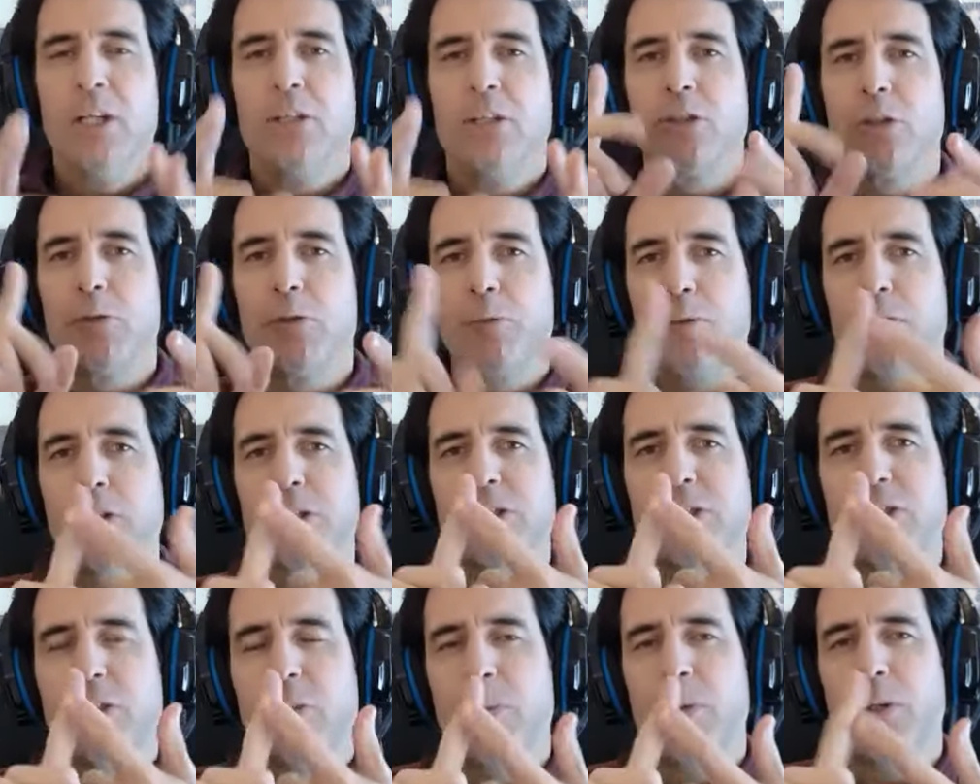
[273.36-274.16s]
So
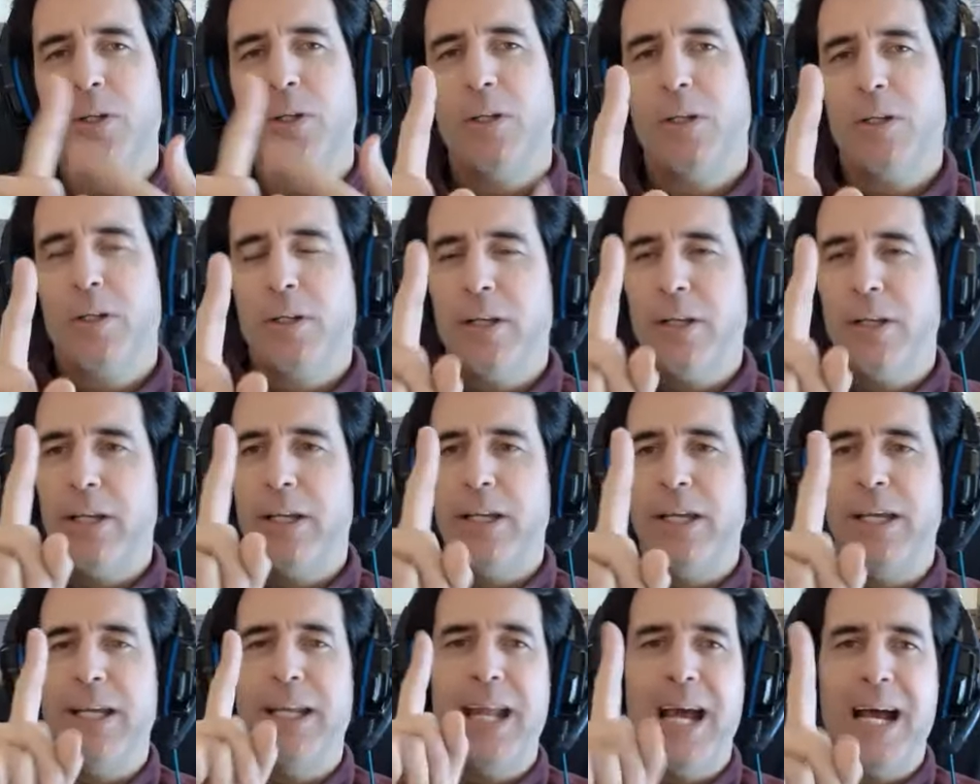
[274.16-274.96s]
first of all,
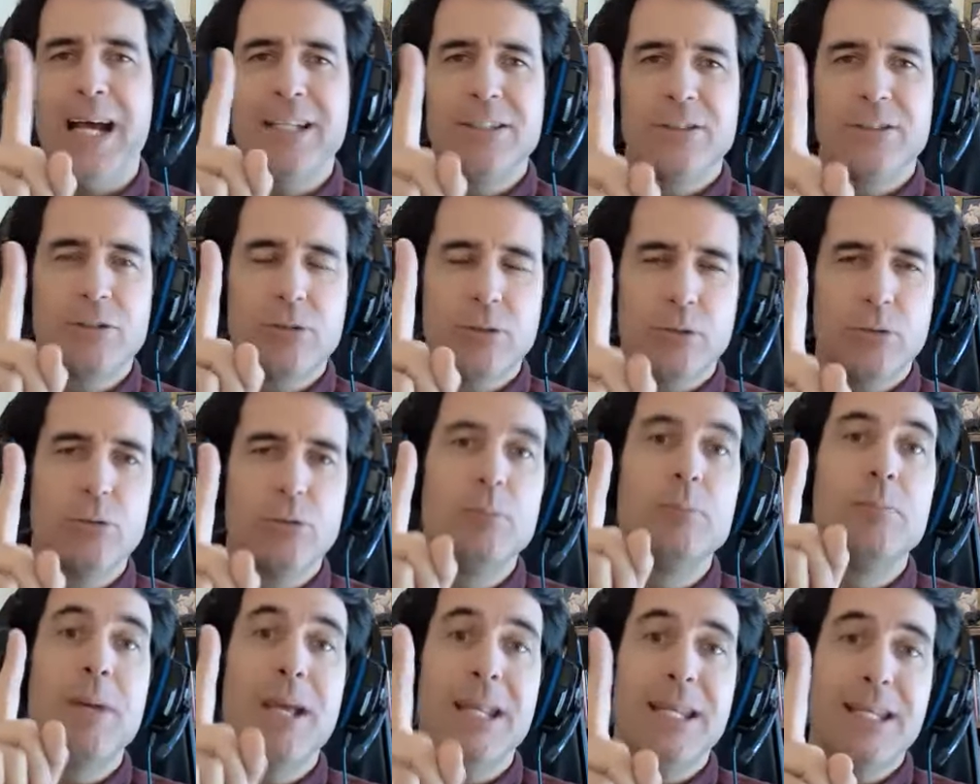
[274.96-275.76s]
it has to
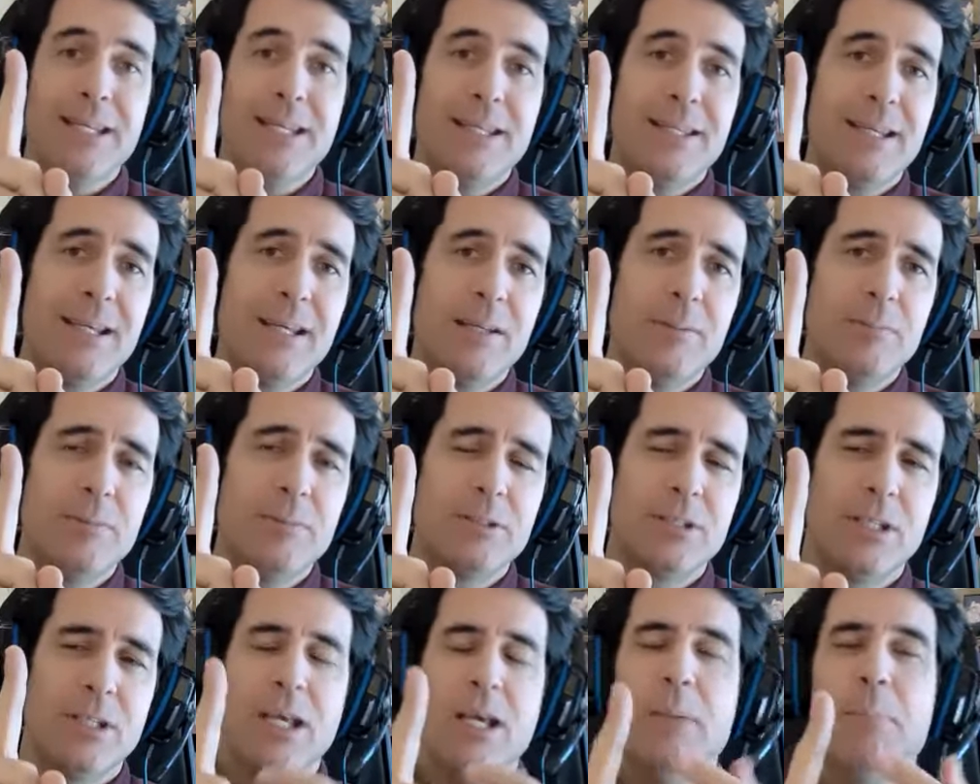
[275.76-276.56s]
do many
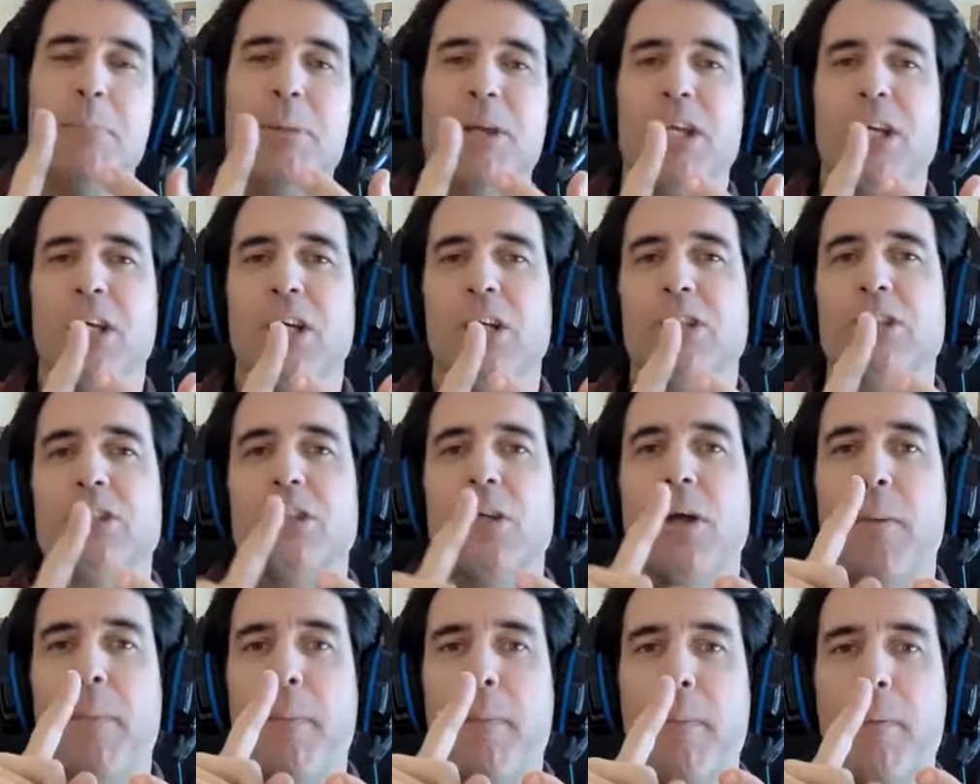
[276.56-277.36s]
times because
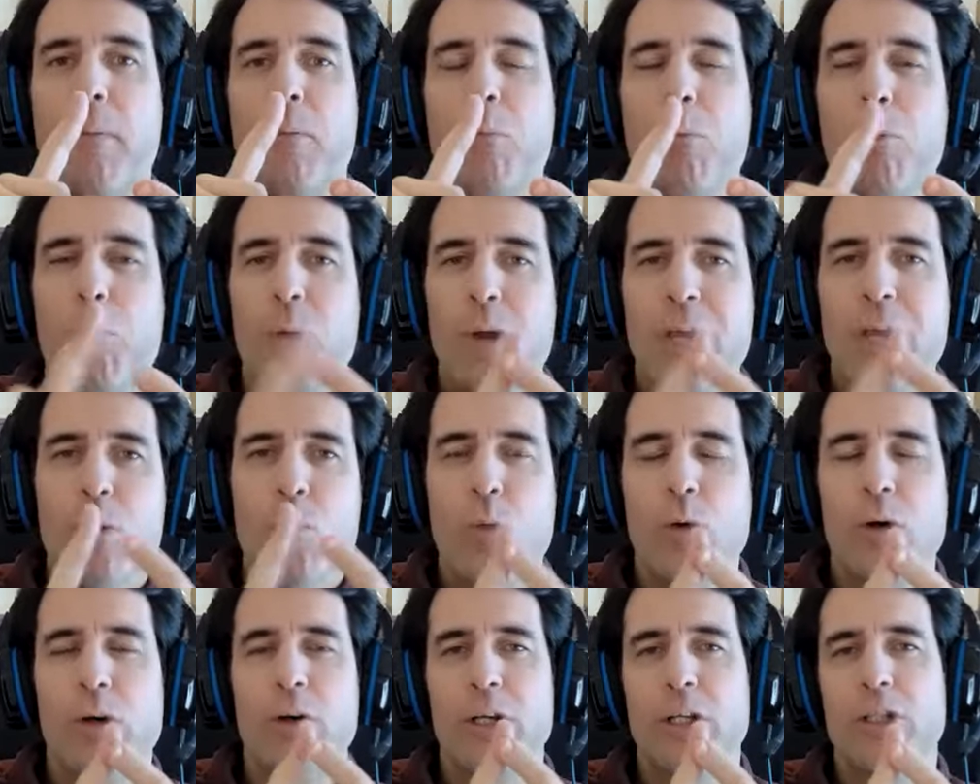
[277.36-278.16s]
we
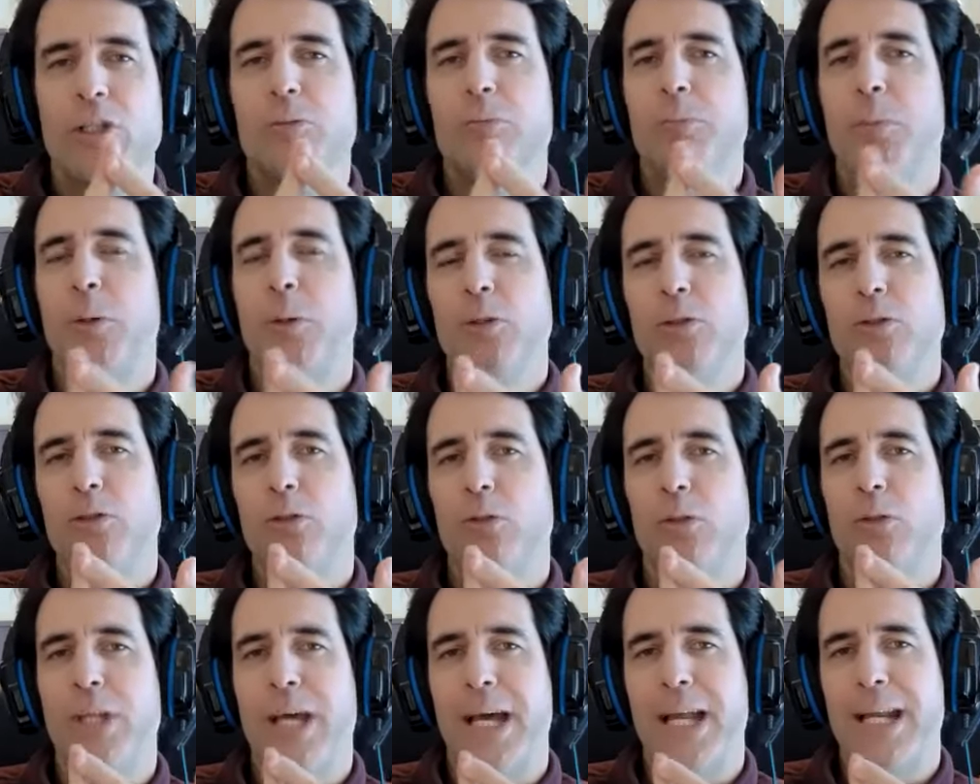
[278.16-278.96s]
were
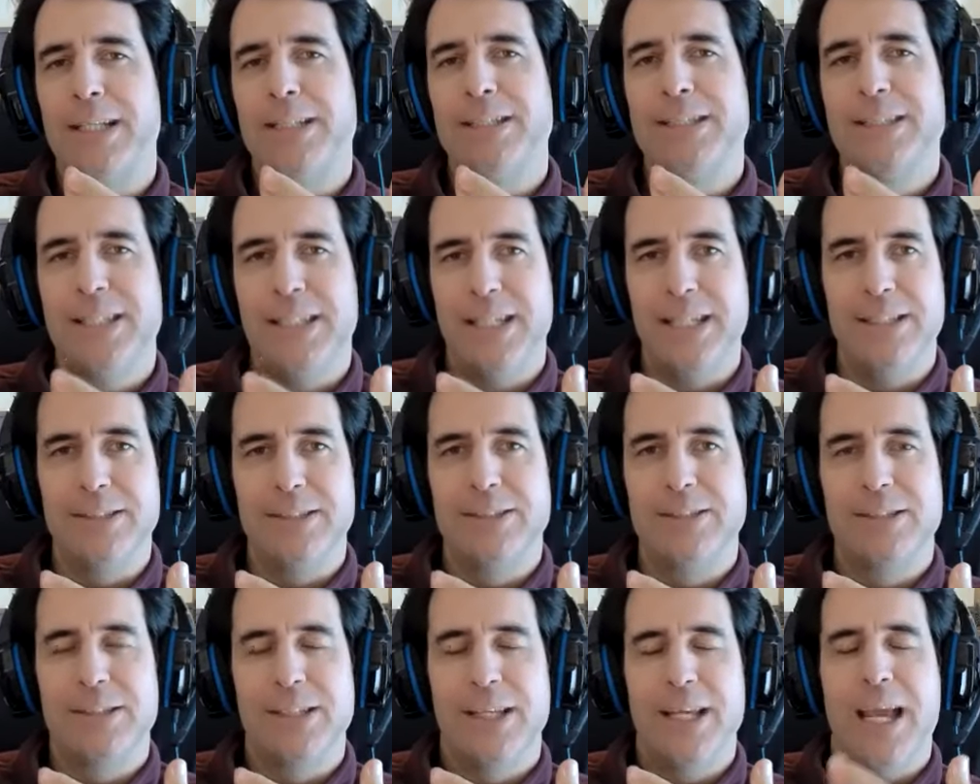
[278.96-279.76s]
exposed to that as
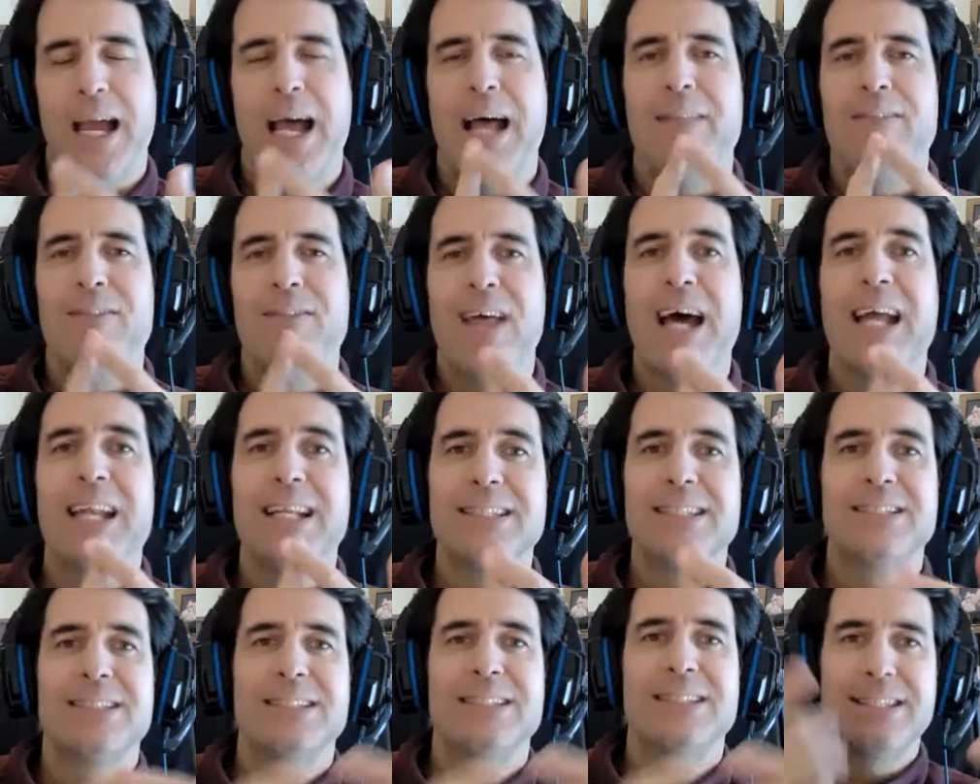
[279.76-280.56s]
kids, and that
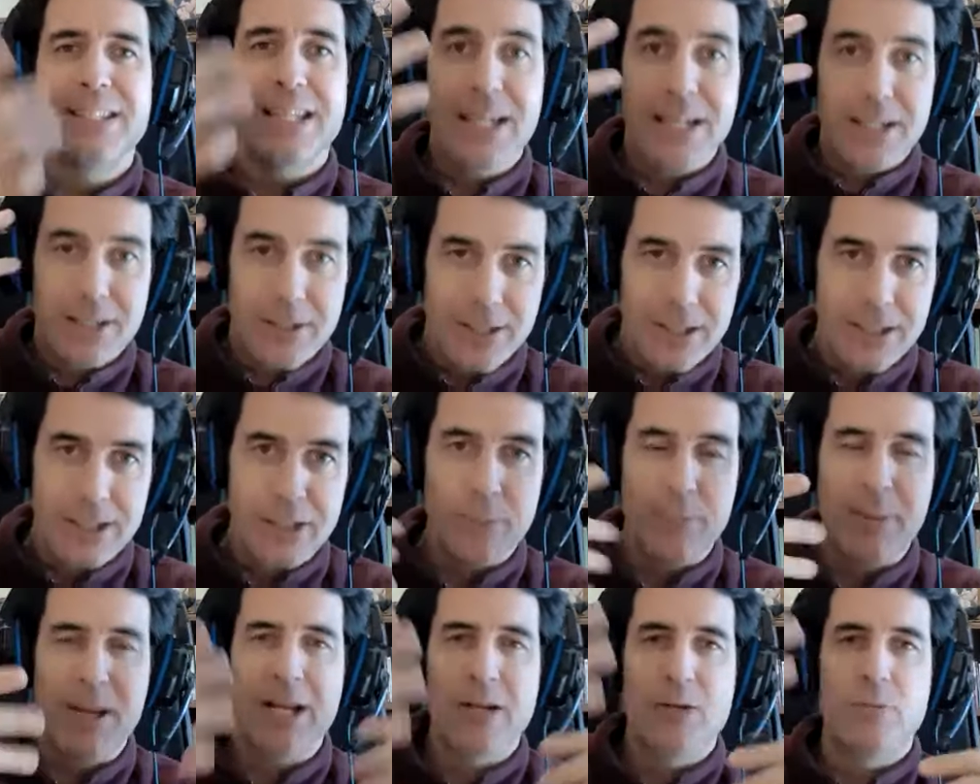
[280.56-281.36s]
is still in
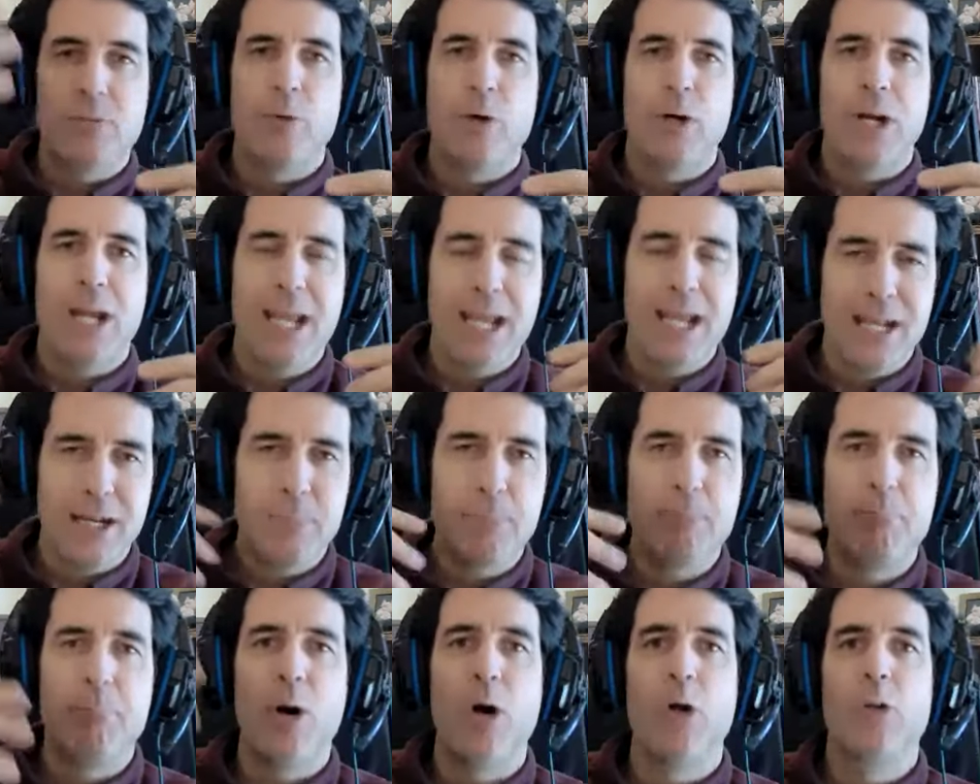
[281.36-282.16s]
the back of our
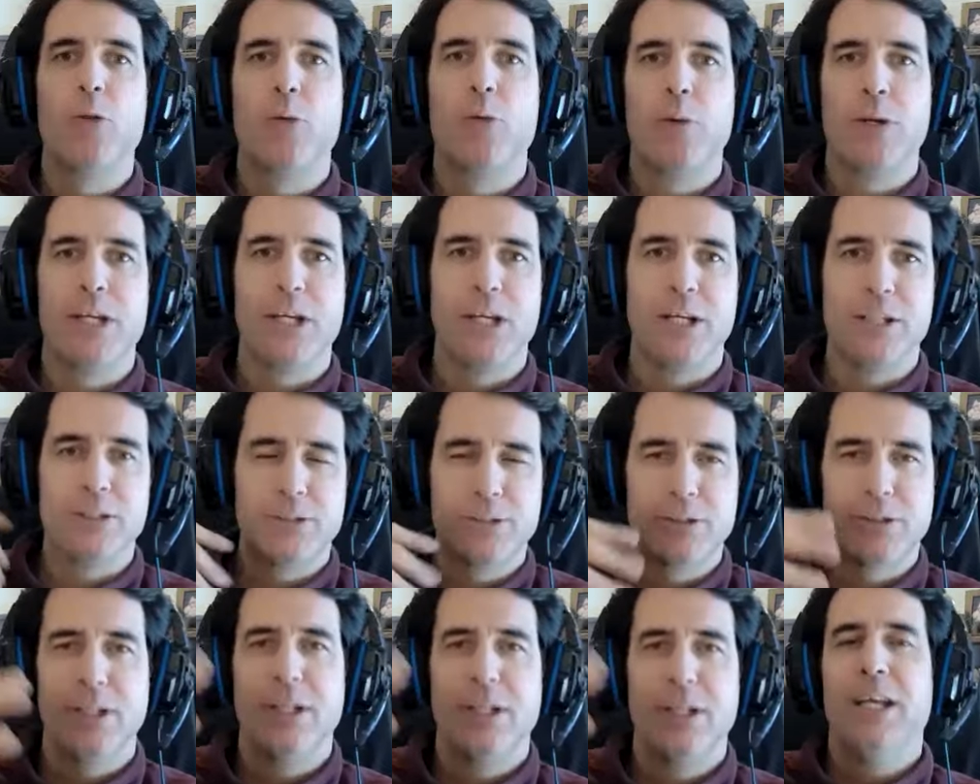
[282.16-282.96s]
head bothering
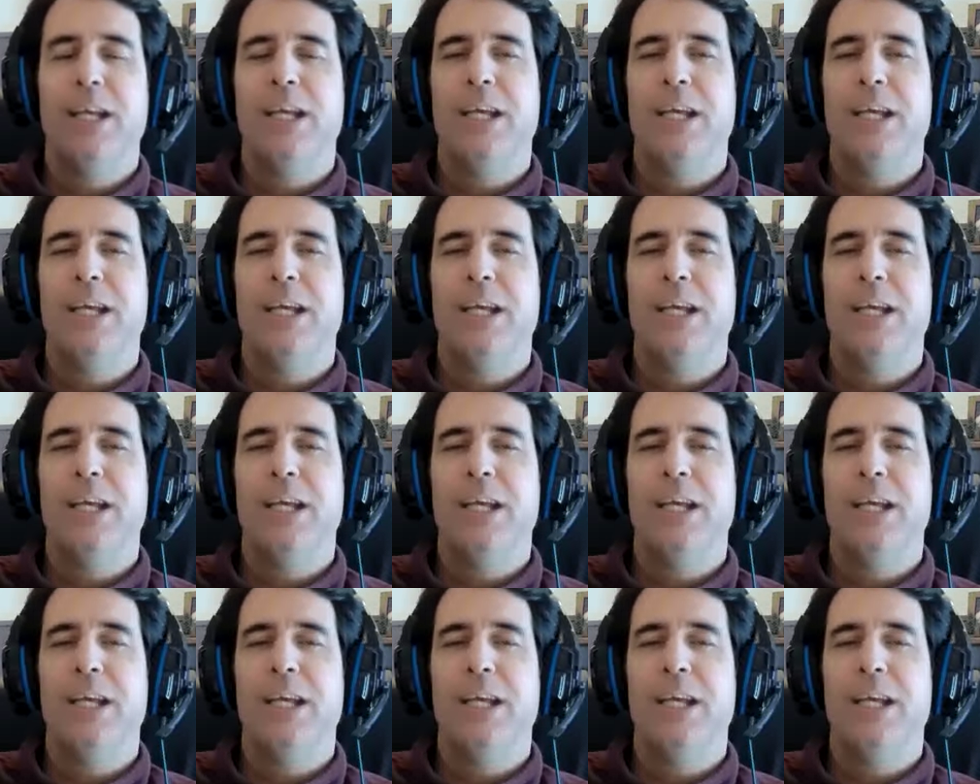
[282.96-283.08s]
us.